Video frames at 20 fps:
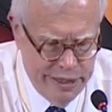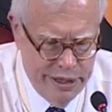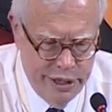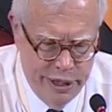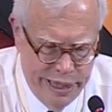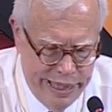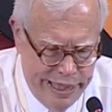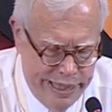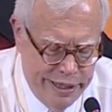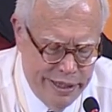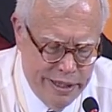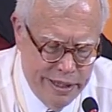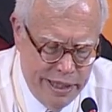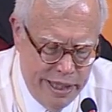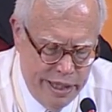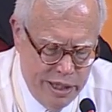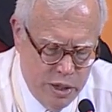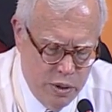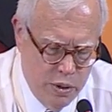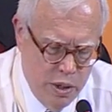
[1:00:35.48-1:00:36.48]
in the United
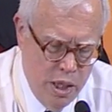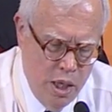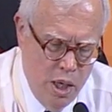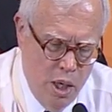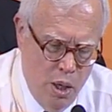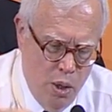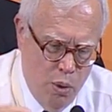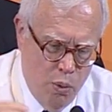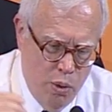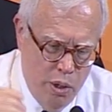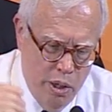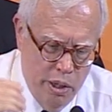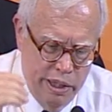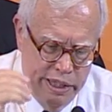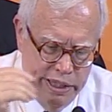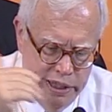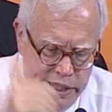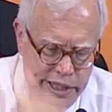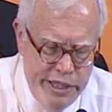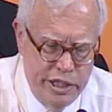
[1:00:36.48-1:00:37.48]
States where
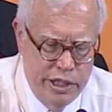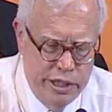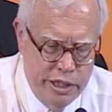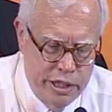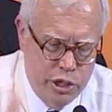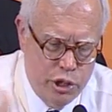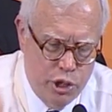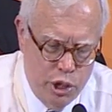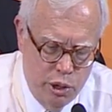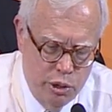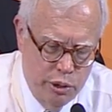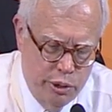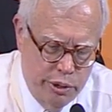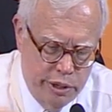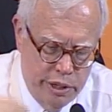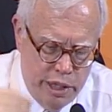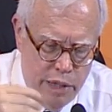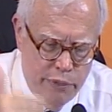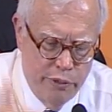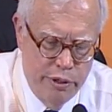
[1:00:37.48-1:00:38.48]
indigenous
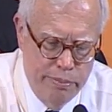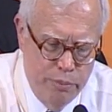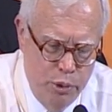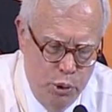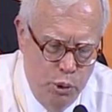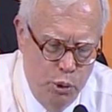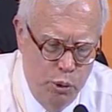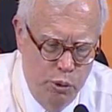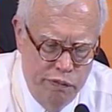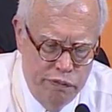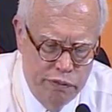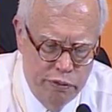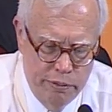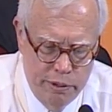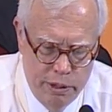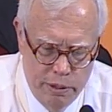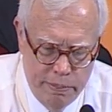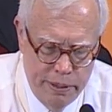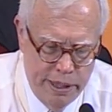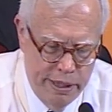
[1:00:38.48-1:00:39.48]
children are removed from
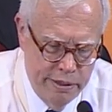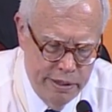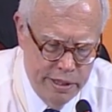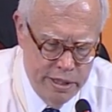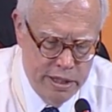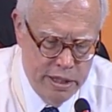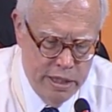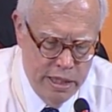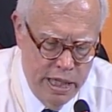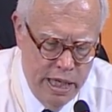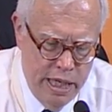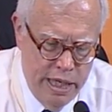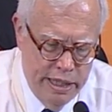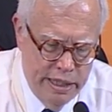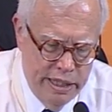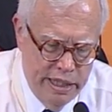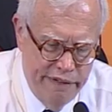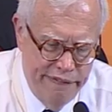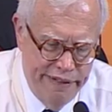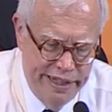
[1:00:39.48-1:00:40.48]
their parents
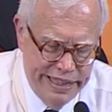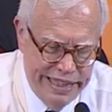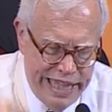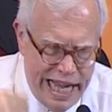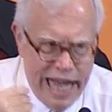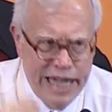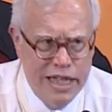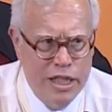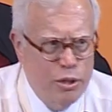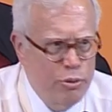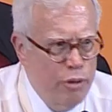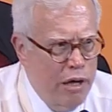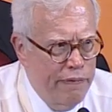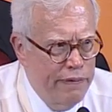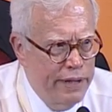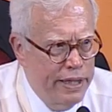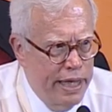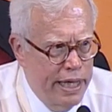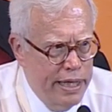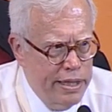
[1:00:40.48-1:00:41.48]
that have had
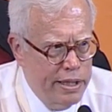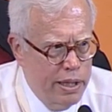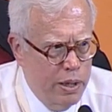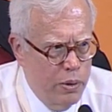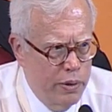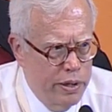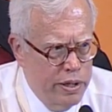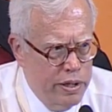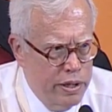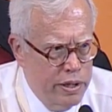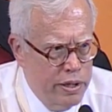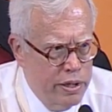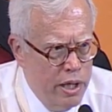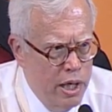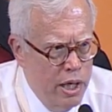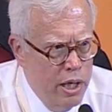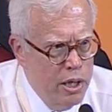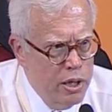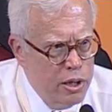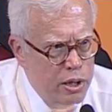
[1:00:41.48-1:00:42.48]
catastrophic consequences.
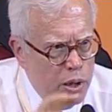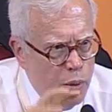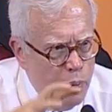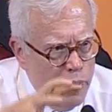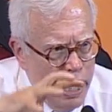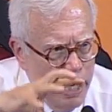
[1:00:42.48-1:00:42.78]
So we